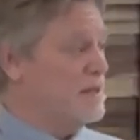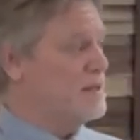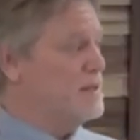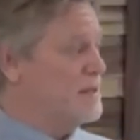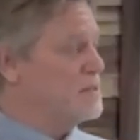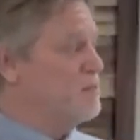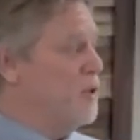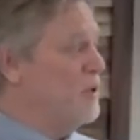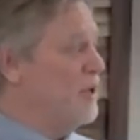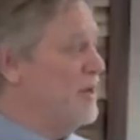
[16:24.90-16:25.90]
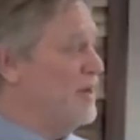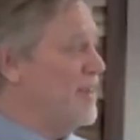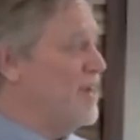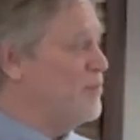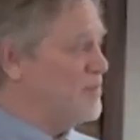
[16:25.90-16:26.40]
to this moment.
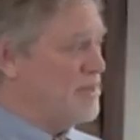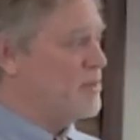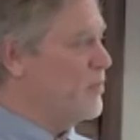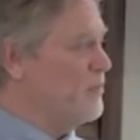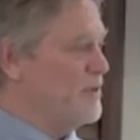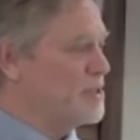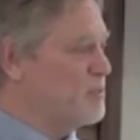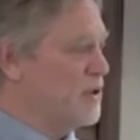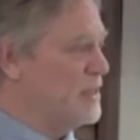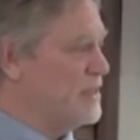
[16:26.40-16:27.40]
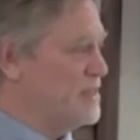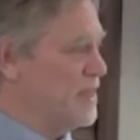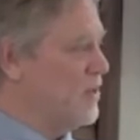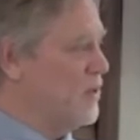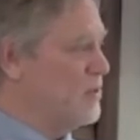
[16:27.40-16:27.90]
Everything that we've experienced, the
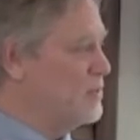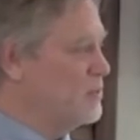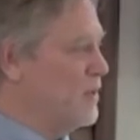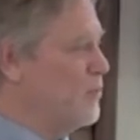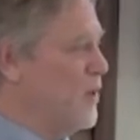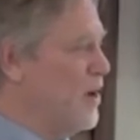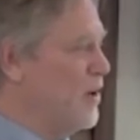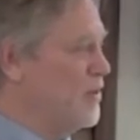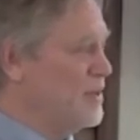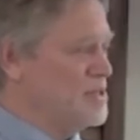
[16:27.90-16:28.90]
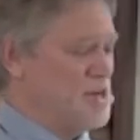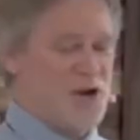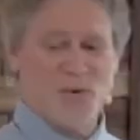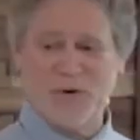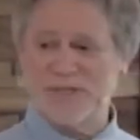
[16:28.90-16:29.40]
clothes we wear, the
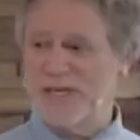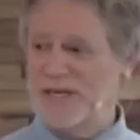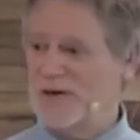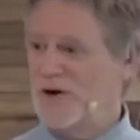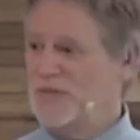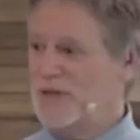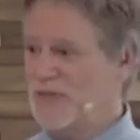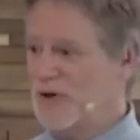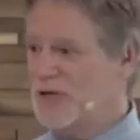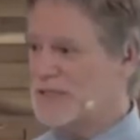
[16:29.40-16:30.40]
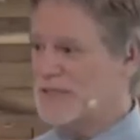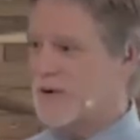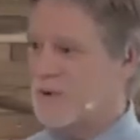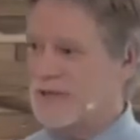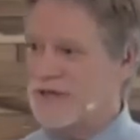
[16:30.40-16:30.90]
chair we're sitting on, the thoughts
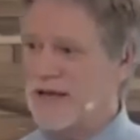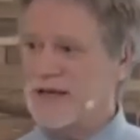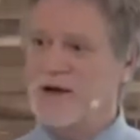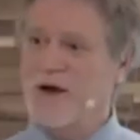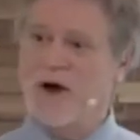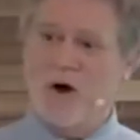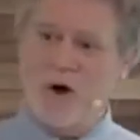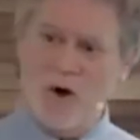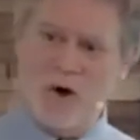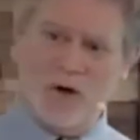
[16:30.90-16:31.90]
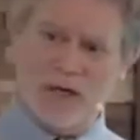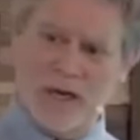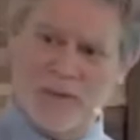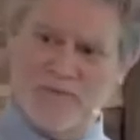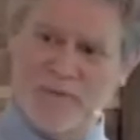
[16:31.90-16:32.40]
that we think, all
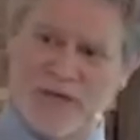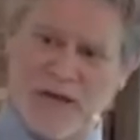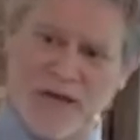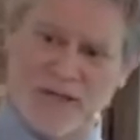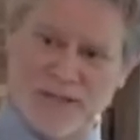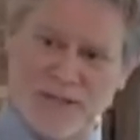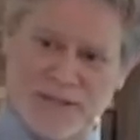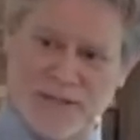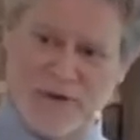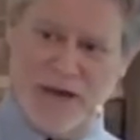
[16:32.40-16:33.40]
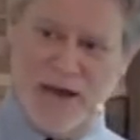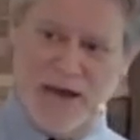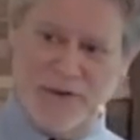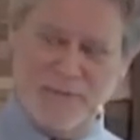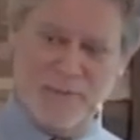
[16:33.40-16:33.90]
come from the consciousness of God